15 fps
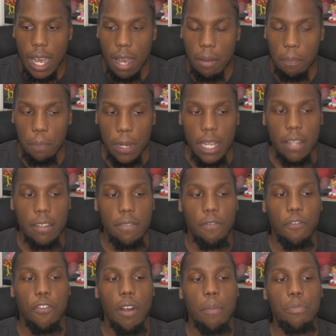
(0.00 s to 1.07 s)
but
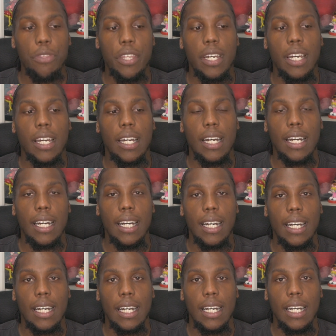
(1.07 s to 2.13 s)
from the
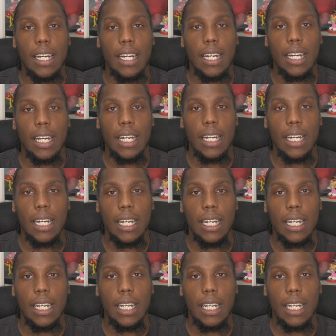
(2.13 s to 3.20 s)
uh, uh,
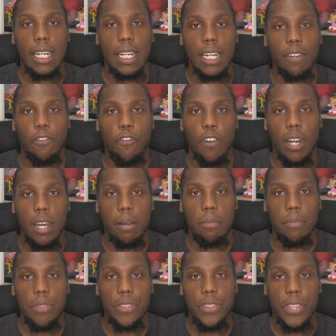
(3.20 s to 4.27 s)
from
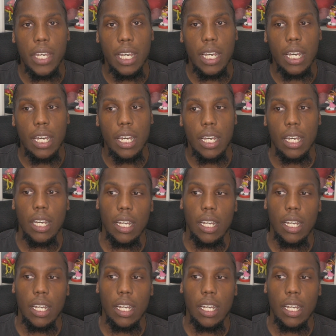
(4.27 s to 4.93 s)
the